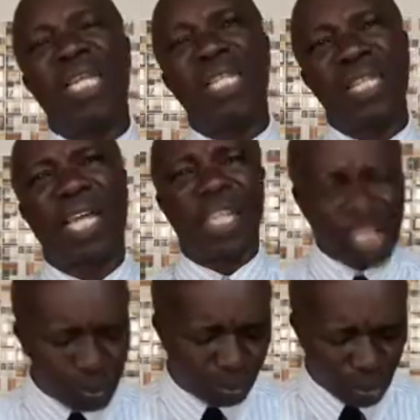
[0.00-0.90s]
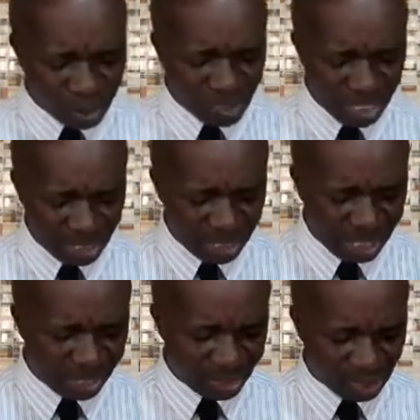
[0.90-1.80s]
Now let's proceed
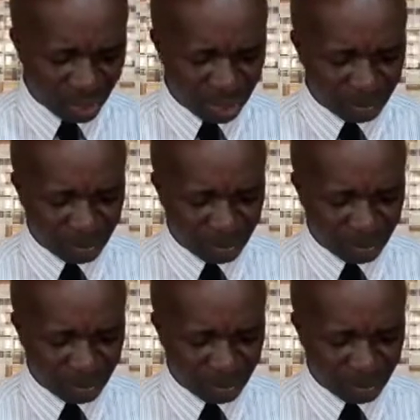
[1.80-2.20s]
in this study.